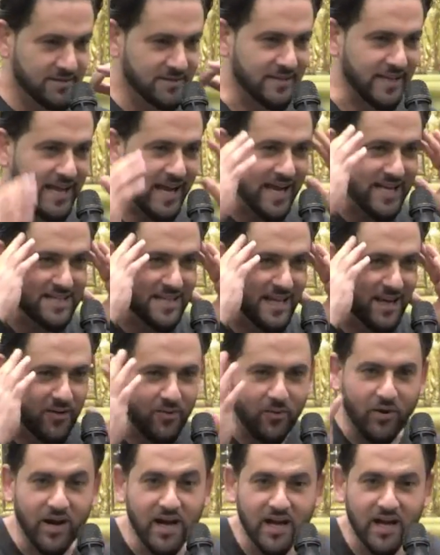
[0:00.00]
The guy's like,
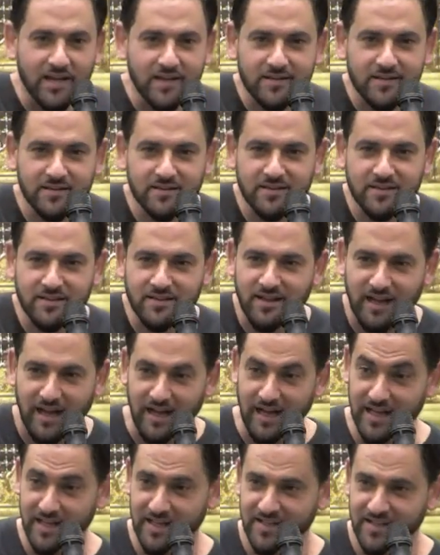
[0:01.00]
what?
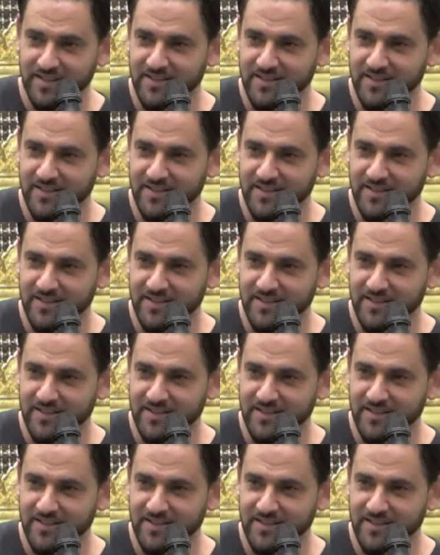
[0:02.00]
Huh?